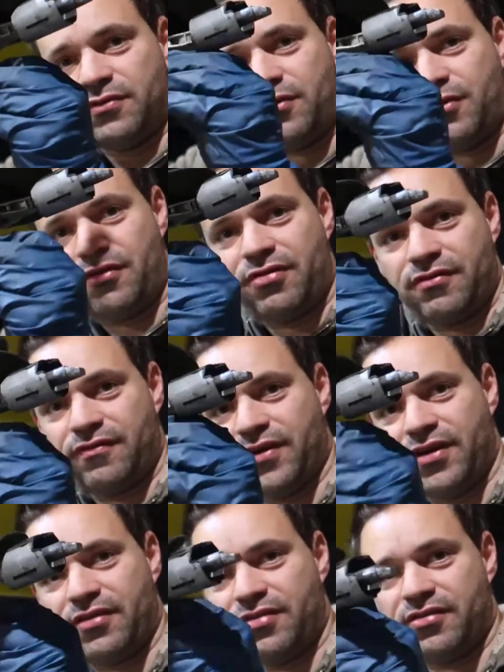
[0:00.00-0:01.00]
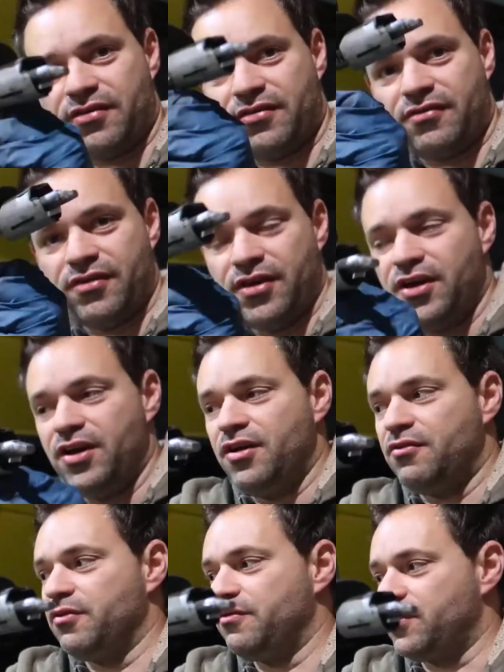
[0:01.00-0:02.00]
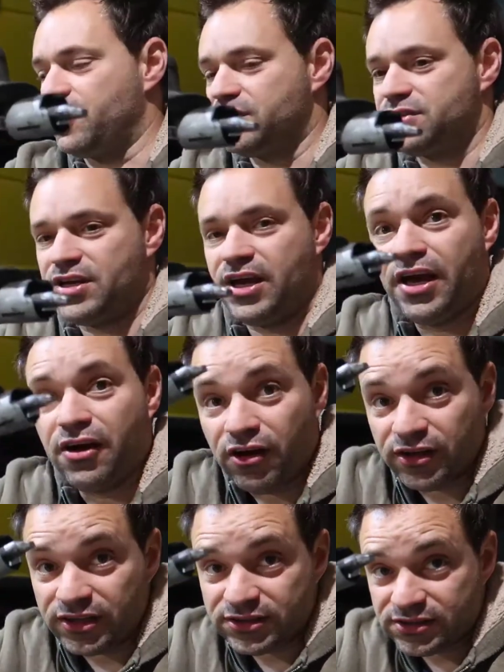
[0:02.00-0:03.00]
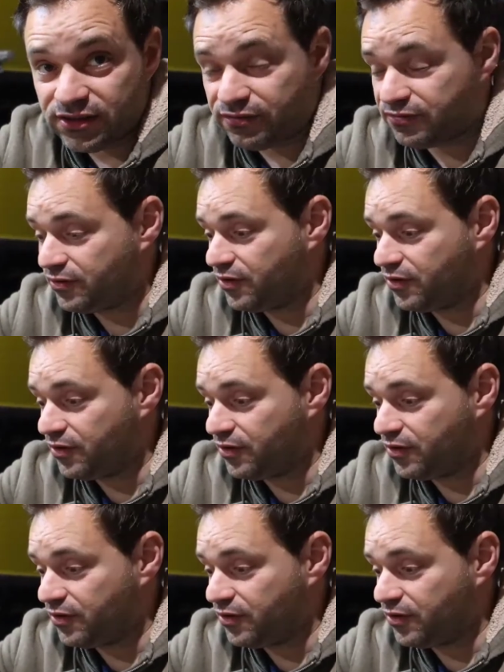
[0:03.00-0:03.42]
fourth, fifth, reverse, and all that stuff.